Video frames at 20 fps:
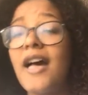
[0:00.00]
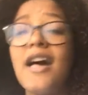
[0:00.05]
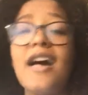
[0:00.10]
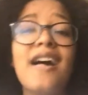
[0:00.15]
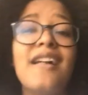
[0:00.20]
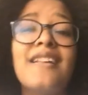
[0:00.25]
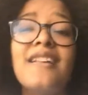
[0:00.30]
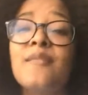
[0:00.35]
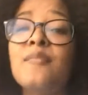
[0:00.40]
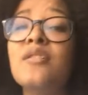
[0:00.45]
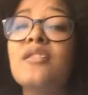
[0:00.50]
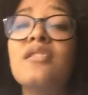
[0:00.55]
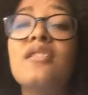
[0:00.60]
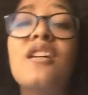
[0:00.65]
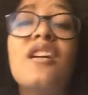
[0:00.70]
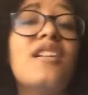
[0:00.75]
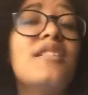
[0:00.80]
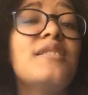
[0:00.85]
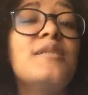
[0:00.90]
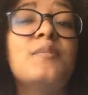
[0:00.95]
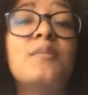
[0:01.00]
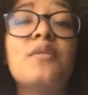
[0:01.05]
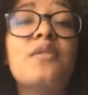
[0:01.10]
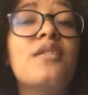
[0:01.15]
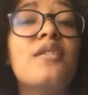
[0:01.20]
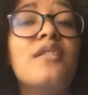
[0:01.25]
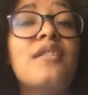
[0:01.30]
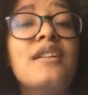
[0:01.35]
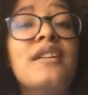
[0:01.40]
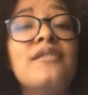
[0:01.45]
I am a lost
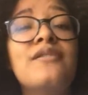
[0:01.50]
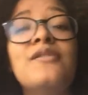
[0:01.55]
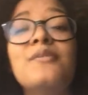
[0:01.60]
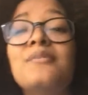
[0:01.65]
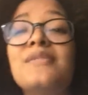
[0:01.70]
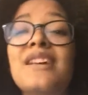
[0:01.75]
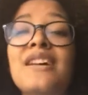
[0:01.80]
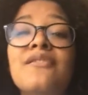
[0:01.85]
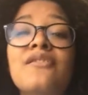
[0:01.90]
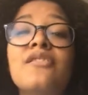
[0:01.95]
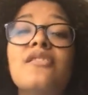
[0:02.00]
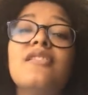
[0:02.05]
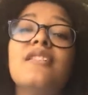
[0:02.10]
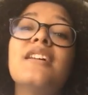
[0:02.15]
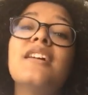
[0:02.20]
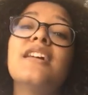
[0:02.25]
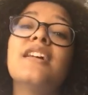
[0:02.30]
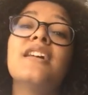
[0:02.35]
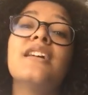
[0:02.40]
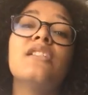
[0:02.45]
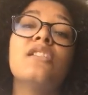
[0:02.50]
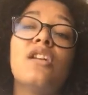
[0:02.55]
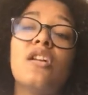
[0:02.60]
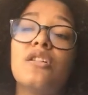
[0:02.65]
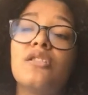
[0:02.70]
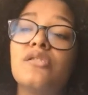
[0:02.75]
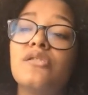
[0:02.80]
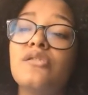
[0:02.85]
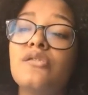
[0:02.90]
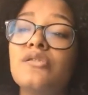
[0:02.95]
boy from Neverland,
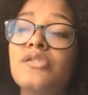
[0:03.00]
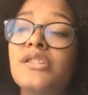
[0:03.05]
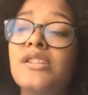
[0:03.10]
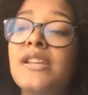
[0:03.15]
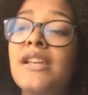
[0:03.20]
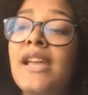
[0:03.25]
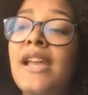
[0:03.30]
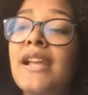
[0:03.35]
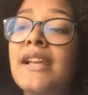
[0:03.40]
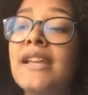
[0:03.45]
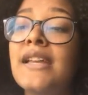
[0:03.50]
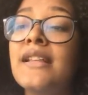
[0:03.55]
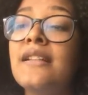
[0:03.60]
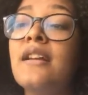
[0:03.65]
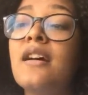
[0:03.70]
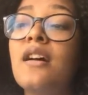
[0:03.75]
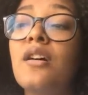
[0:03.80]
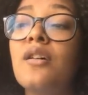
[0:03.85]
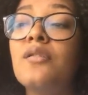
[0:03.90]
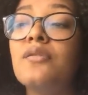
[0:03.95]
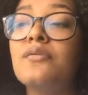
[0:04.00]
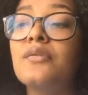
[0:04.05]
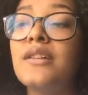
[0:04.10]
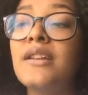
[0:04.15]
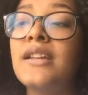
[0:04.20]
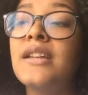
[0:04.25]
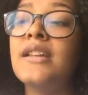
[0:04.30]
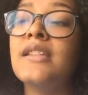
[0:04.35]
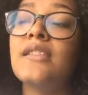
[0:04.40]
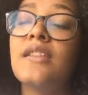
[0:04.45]
usually hanging out
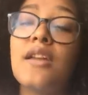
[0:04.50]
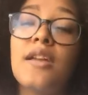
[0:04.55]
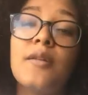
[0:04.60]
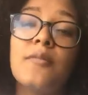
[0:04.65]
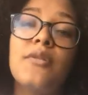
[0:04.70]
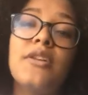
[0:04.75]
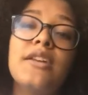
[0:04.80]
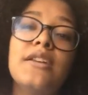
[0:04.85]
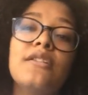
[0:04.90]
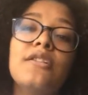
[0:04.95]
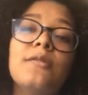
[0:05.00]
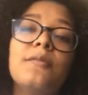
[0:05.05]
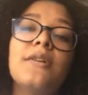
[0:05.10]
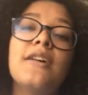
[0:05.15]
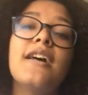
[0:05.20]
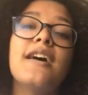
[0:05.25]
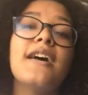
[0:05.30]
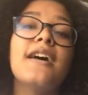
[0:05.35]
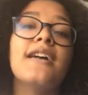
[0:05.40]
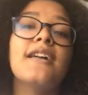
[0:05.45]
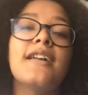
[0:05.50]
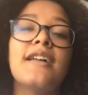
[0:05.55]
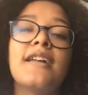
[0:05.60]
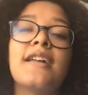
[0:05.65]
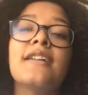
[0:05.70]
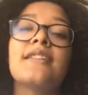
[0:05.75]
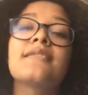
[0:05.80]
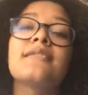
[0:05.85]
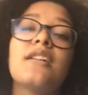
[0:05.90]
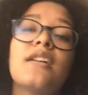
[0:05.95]
with Peter
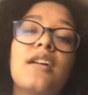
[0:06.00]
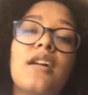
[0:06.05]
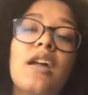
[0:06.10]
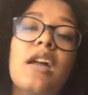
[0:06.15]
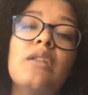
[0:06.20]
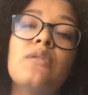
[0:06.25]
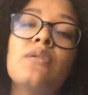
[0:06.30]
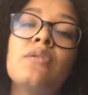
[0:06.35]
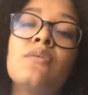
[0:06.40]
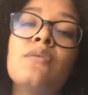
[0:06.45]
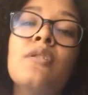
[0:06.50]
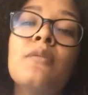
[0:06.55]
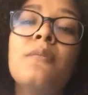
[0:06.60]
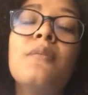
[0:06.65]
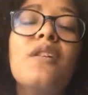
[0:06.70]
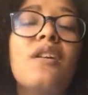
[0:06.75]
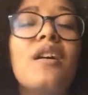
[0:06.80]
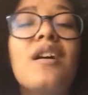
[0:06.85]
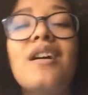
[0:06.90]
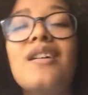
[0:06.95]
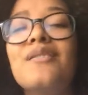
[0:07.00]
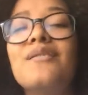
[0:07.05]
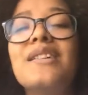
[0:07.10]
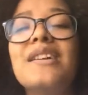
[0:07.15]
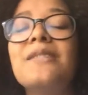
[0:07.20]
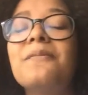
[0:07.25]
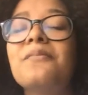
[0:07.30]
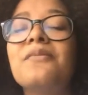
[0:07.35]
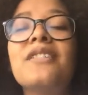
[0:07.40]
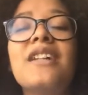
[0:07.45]
Pan. And when we're bored, we
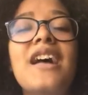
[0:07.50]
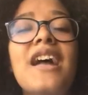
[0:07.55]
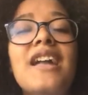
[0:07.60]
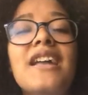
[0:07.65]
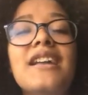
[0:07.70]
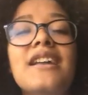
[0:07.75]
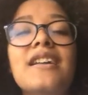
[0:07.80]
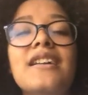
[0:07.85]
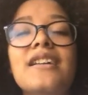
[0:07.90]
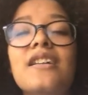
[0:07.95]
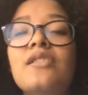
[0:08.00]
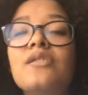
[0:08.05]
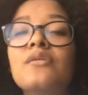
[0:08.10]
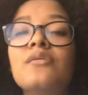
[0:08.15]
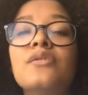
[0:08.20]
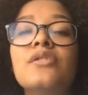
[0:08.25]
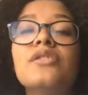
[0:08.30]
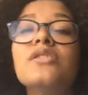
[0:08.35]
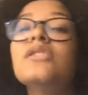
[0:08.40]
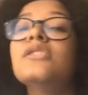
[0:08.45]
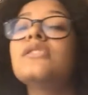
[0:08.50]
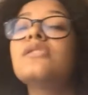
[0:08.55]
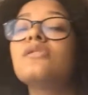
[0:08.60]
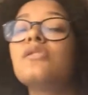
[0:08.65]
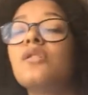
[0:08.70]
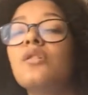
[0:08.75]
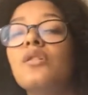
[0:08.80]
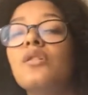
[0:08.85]
play in the woods,